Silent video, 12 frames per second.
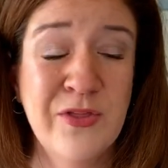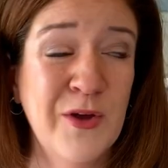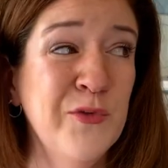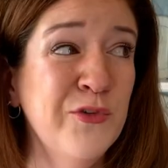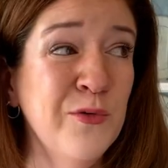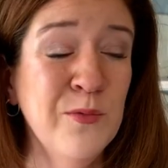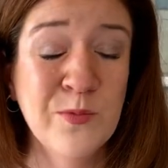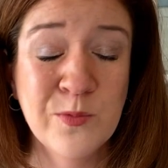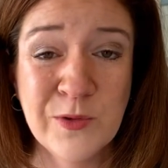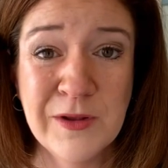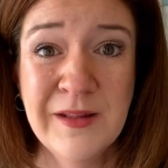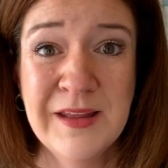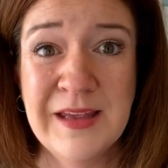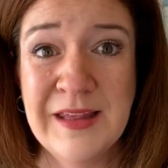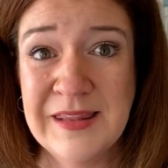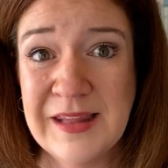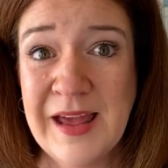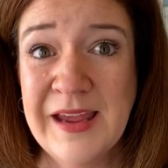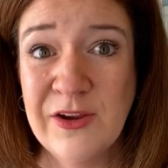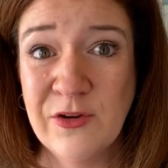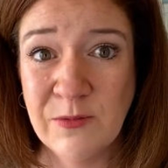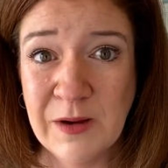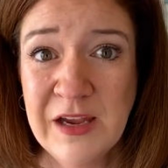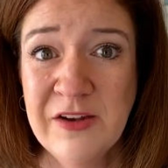those are really light
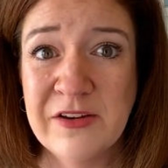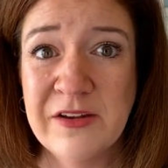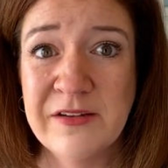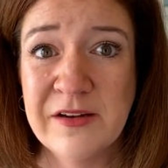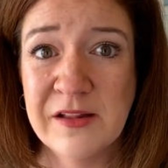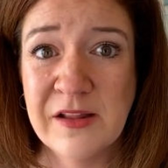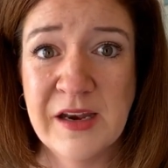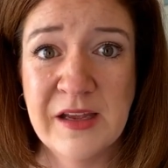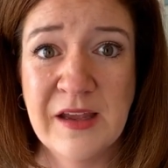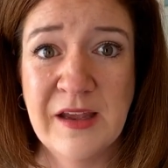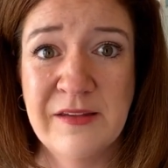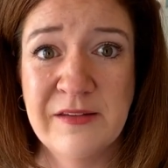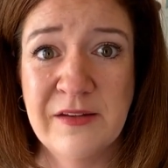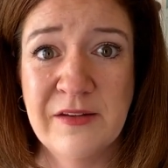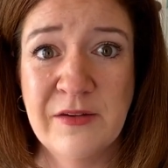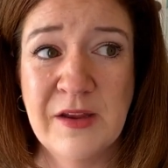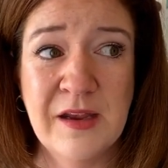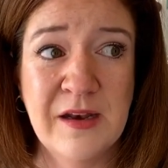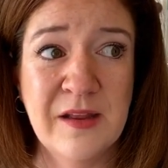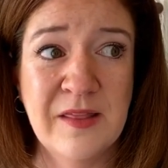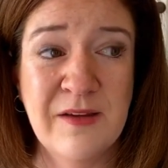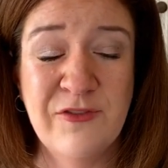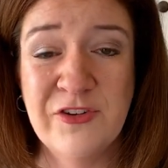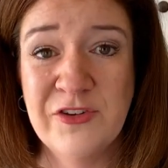greiges in a lot of cases and
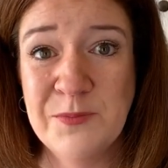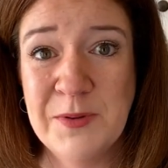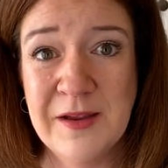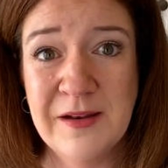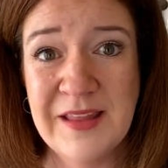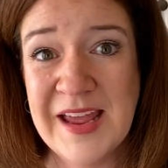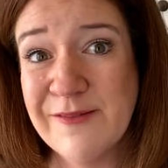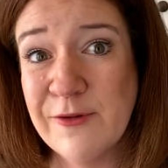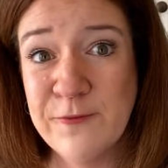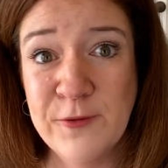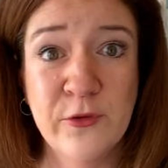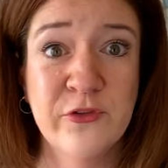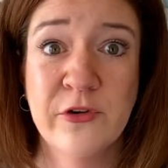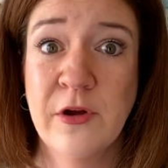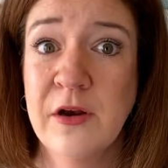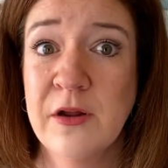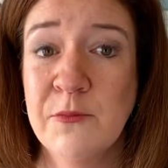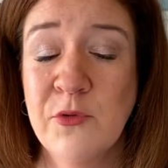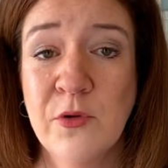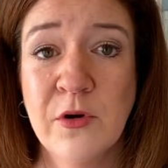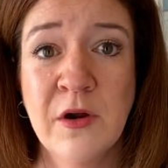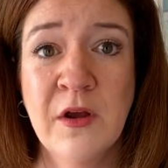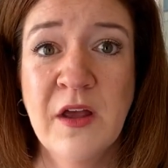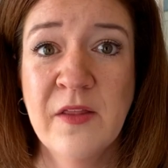they've just been they have a filter on them
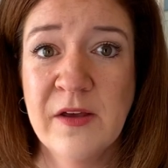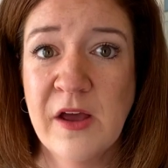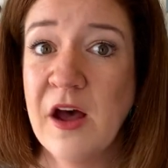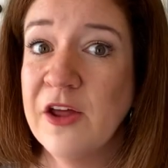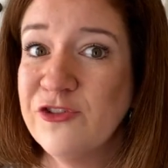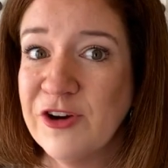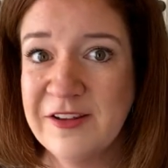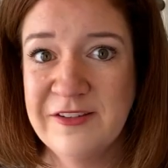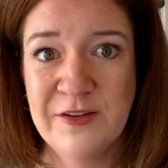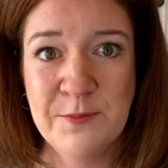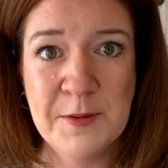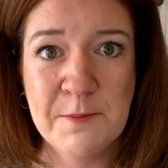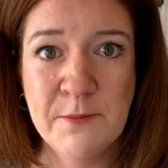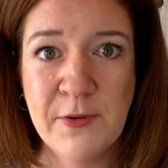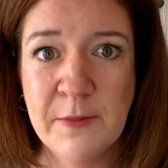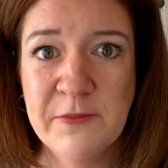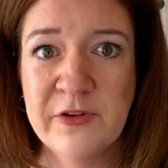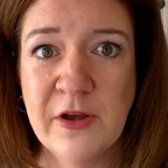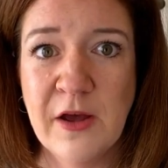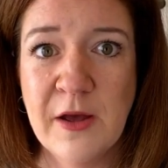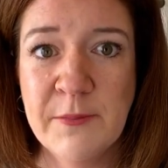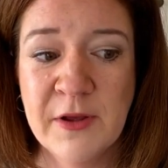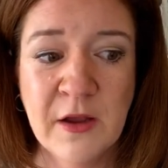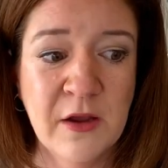or the contrast has been bumped
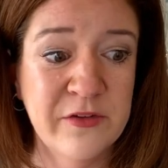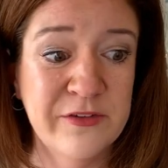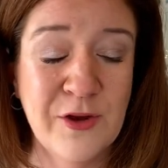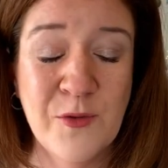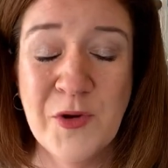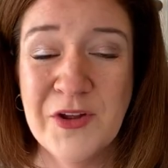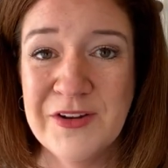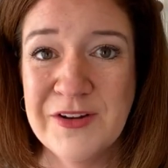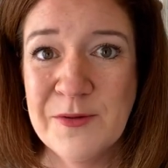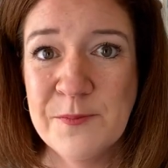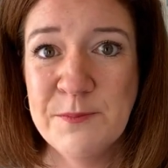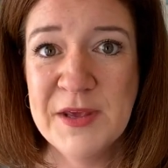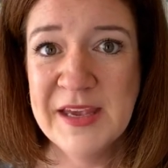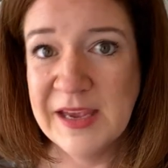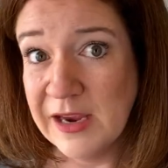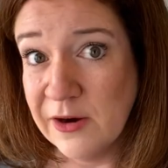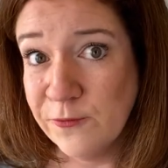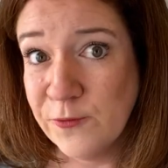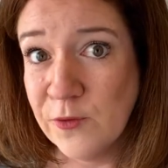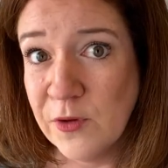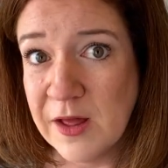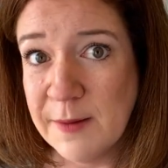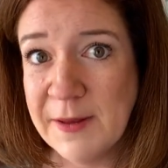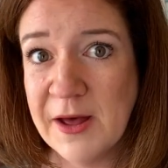up so be
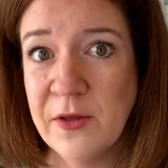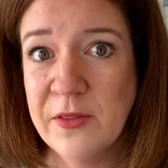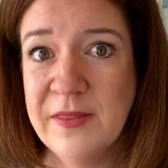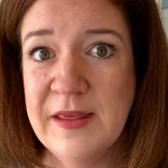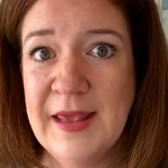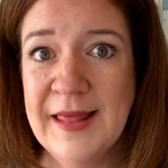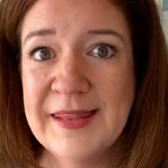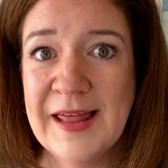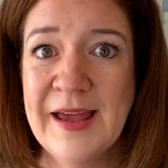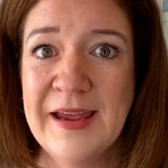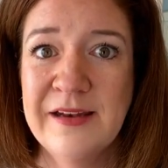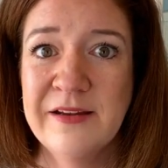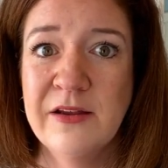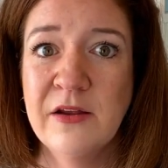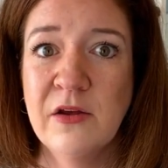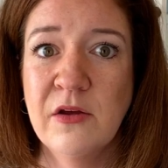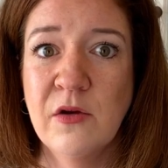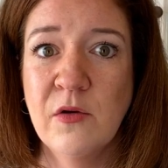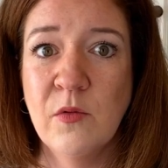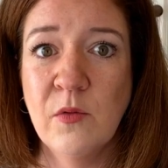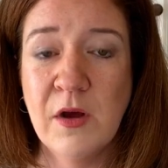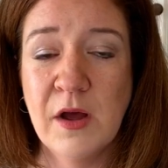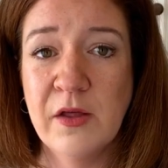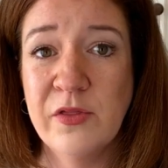careful about the light
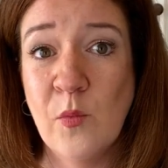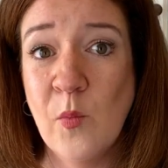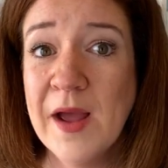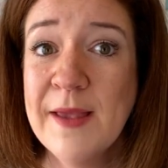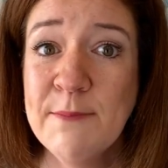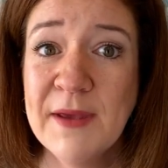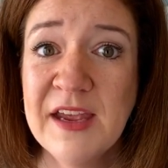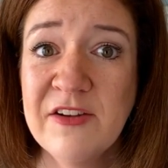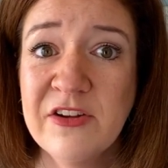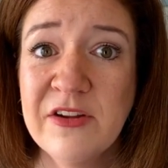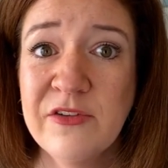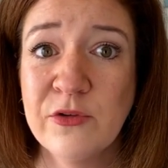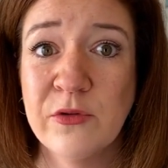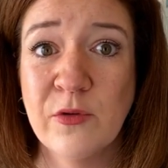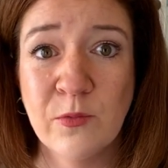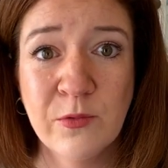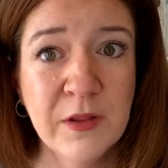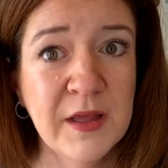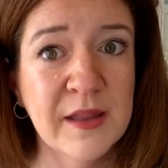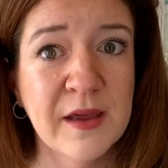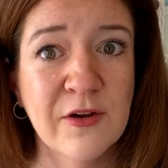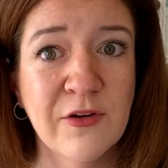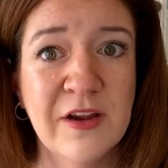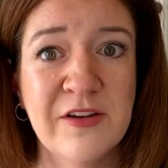uh, the white beiges or the really
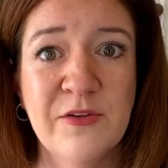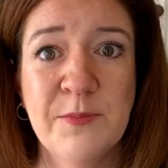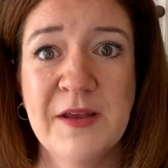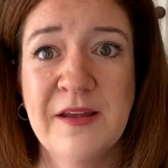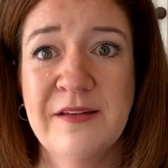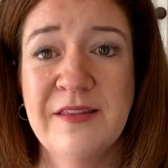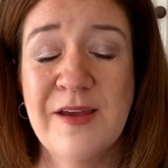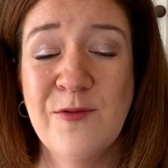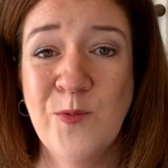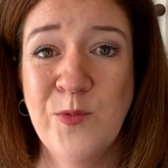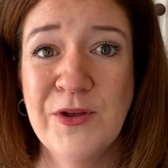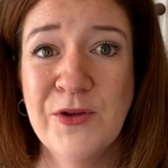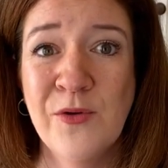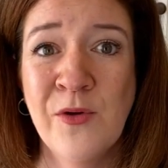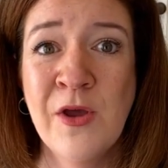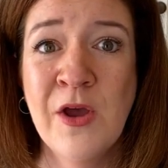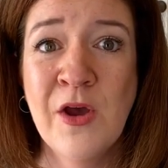light greiges because they will